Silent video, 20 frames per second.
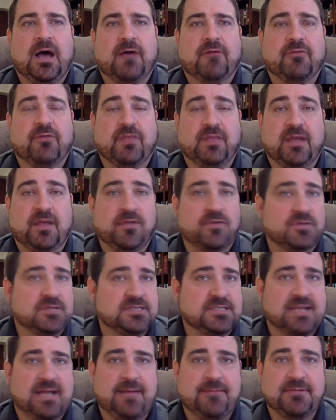For the other
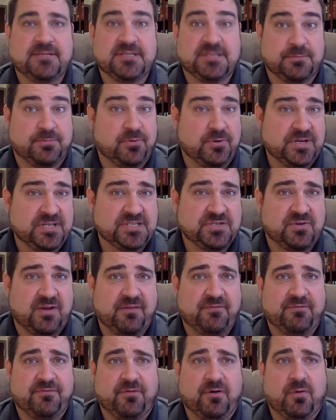assignments, they're pretty
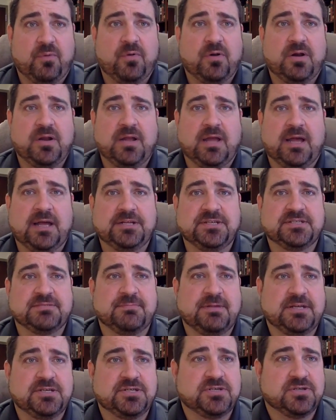straightforward.
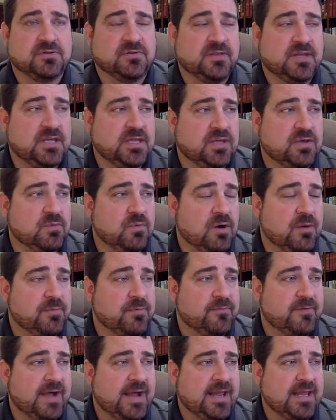Just make sure that you are
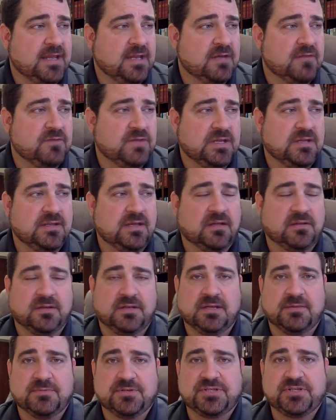providing enough detail to
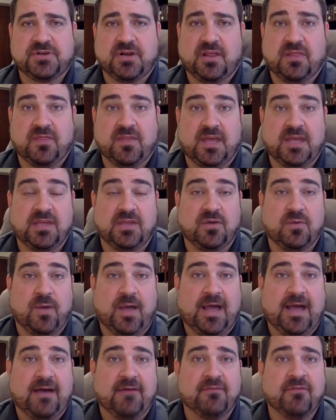demonstrate that you
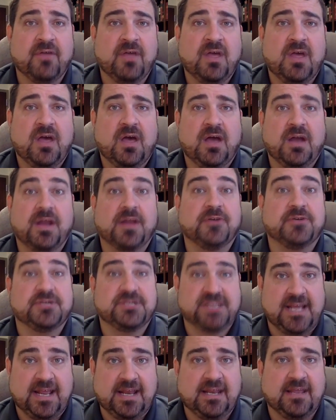have an
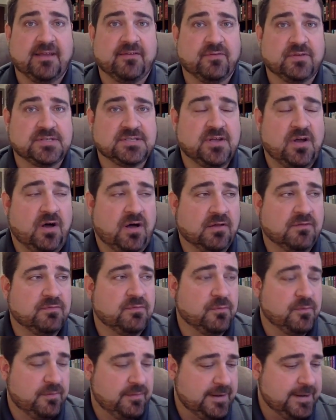understanding of what's called
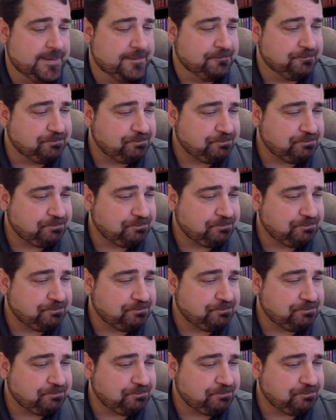for there.